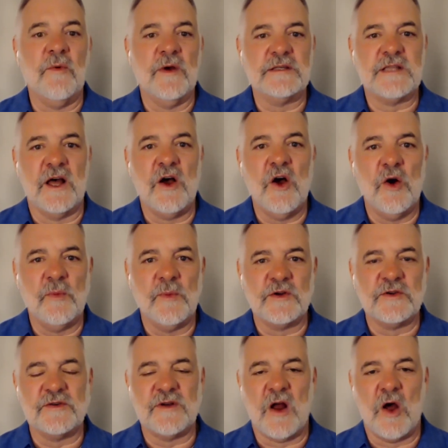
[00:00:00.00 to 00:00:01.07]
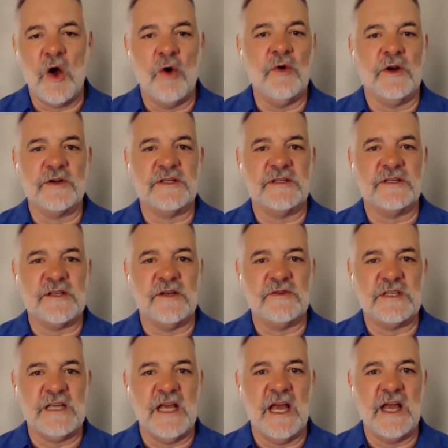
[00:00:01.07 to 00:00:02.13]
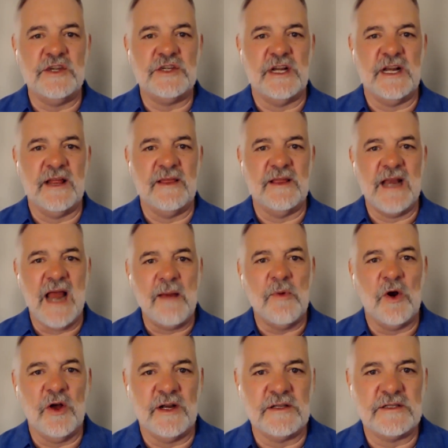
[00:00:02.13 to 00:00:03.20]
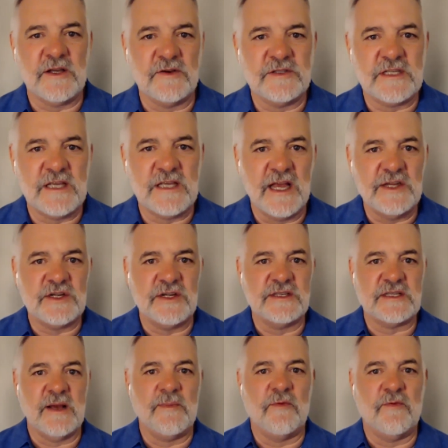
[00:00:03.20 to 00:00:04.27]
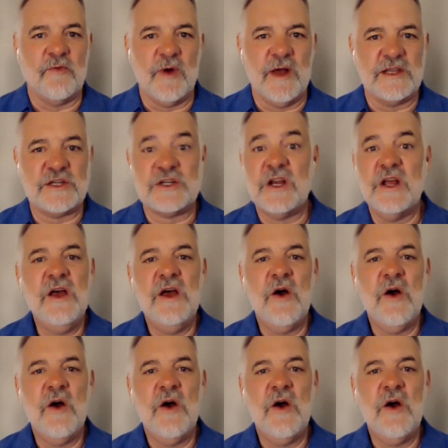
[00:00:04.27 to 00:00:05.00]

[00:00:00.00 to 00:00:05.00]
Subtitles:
was the homeowners association and the neighborhood association, some of which